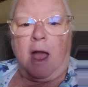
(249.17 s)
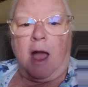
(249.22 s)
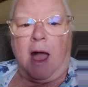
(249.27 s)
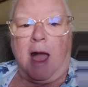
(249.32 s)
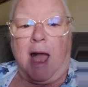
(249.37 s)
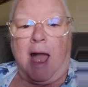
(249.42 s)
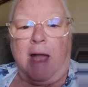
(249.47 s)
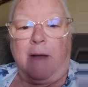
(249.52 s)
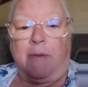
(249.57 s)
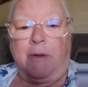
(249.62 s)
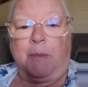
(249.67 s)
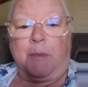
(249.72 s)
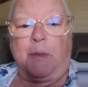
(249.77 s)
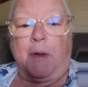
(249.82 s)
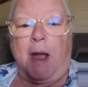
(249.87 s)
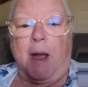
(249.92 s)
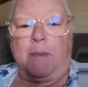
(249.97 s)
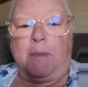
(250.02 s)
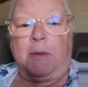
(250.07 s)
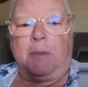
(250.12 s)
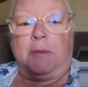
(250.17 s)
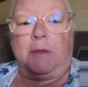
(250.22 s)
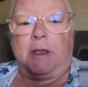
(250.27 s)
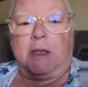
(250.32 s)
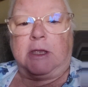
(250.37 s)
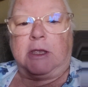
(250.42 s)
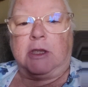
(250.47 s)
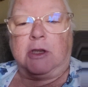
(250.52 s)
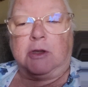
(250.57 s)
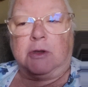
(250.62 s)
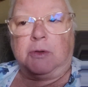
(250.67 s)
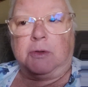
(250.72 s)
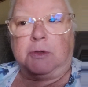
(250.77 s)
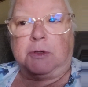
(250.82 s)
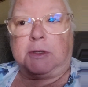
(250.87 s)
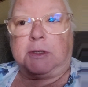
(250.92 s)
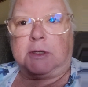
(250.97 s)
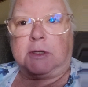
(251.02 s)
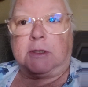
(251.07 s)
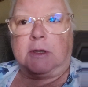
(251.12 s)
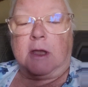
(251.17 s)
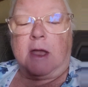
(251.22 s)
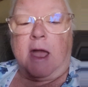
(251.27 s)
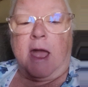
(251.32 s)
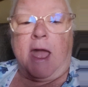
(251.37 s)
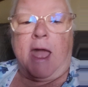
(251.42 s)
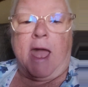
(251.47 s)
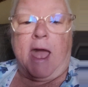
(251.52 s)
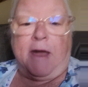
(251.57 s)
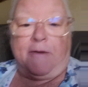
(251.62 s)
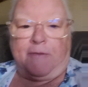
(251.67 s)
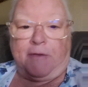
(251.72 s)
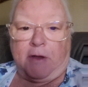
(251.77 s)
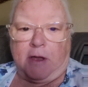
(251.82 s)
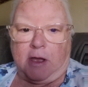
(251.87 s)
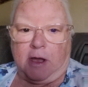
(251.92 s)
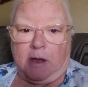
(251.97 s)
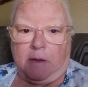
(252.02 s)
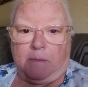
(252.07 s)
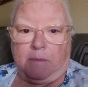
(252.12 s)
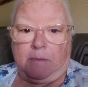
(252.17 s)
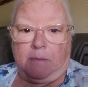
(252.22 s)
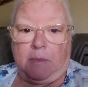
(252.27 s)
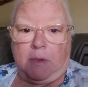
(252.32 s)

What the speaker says: I would probably use a 1/2 cup